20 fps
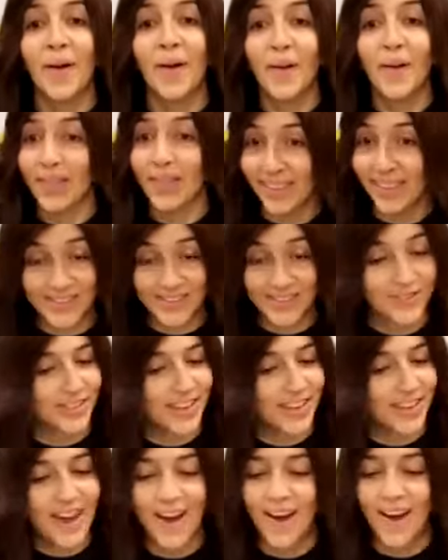
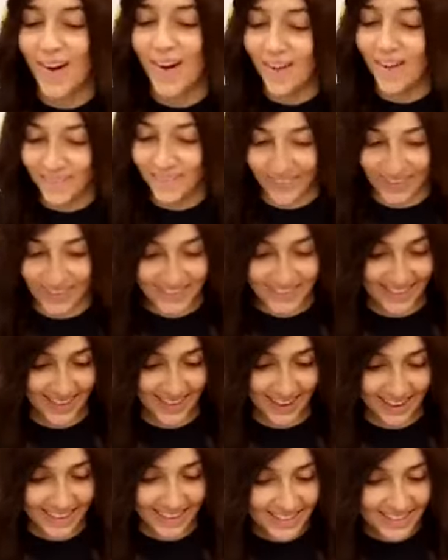Literally all Wednesday
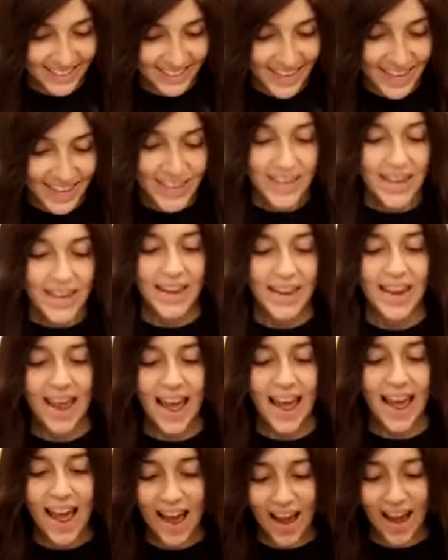nights.
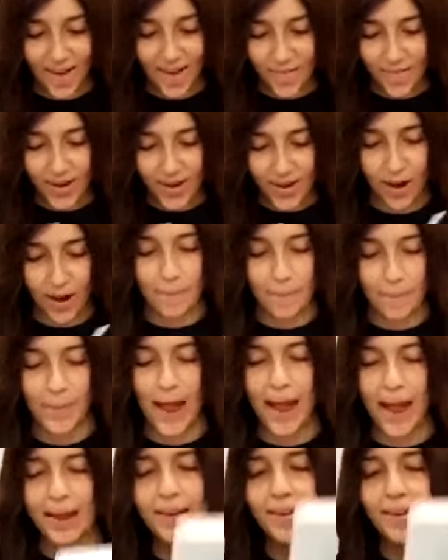Now we are
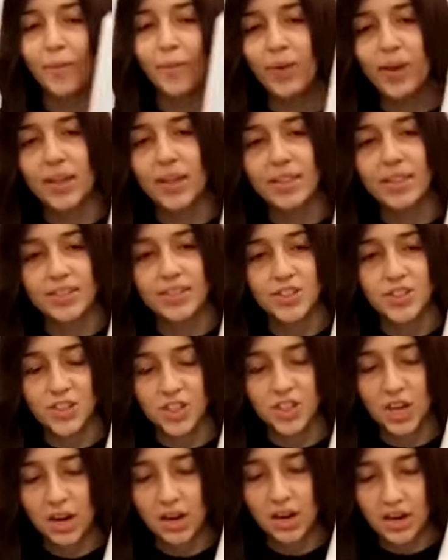back with
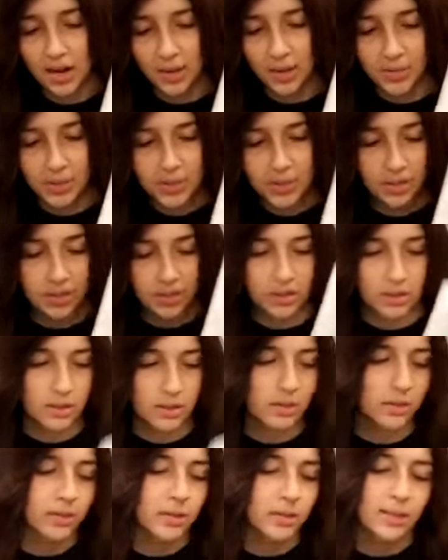Shaar HaBitachon.